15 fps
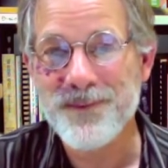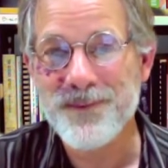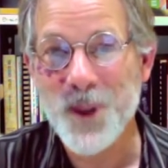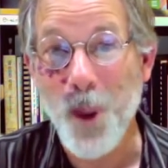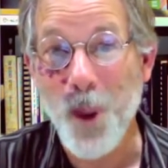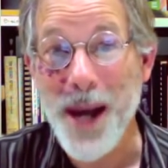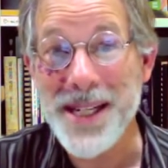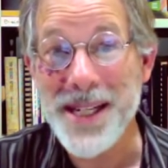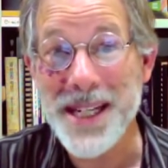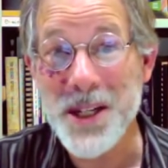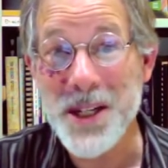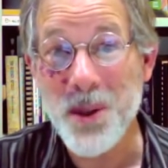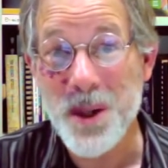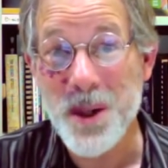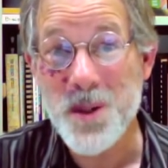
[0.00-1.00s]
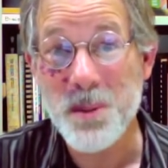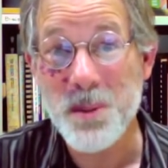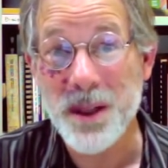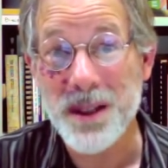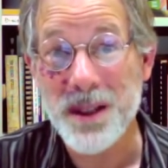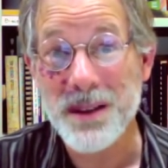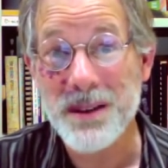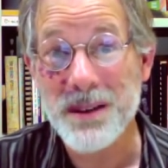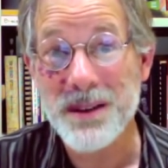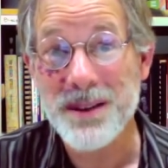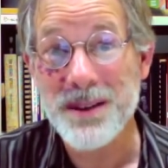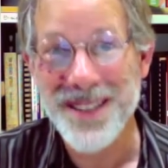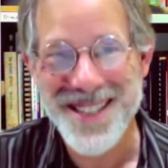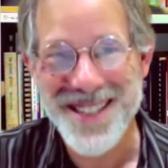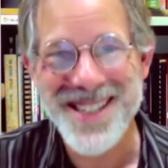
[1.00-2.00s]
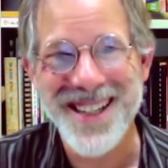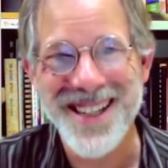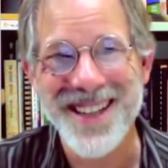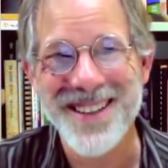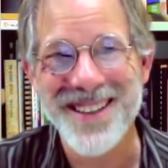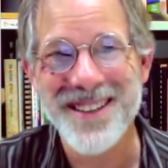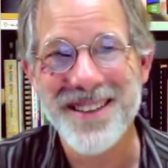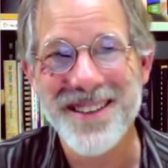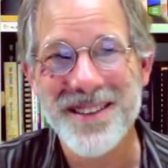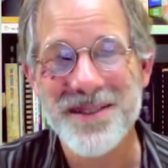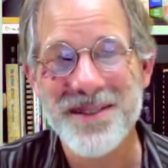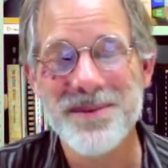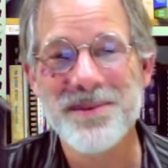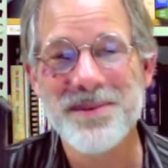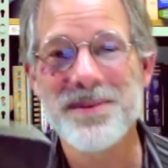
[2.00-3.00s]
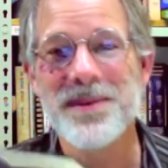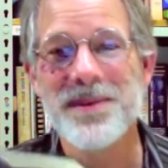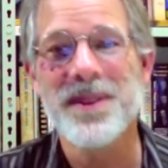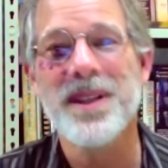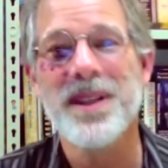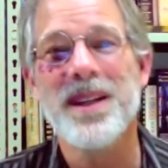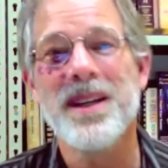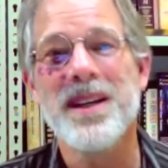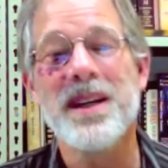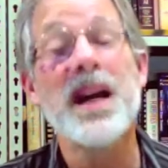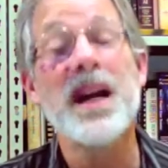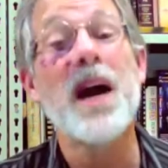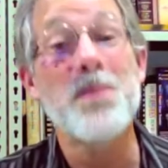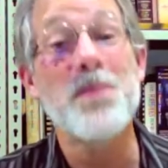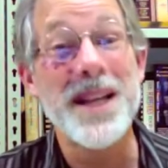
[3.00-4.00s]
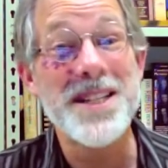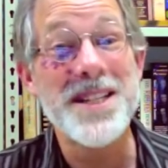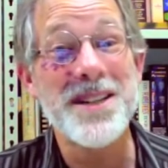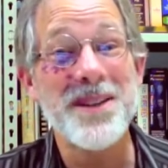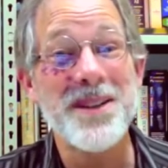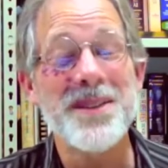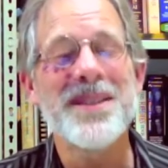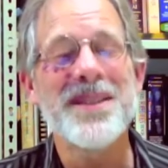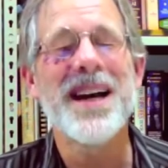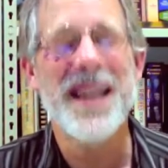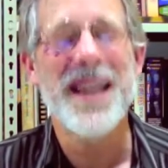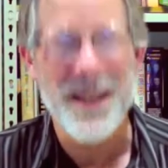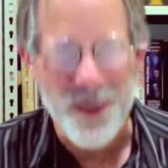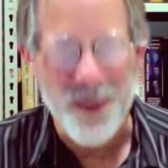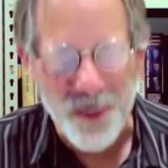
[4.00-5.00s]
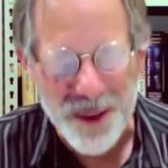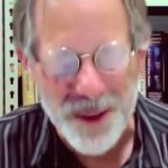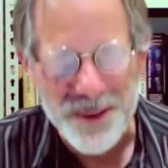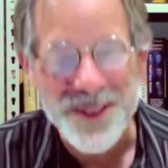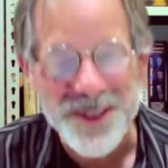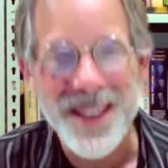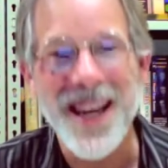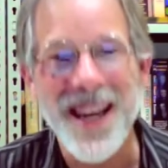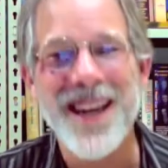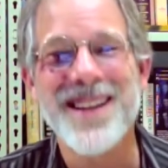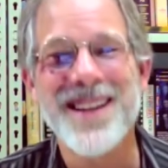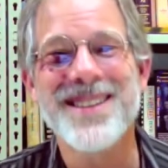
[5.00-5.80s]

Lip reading: Quite an endorsement, isn't it? God bless you and have a wonderful day.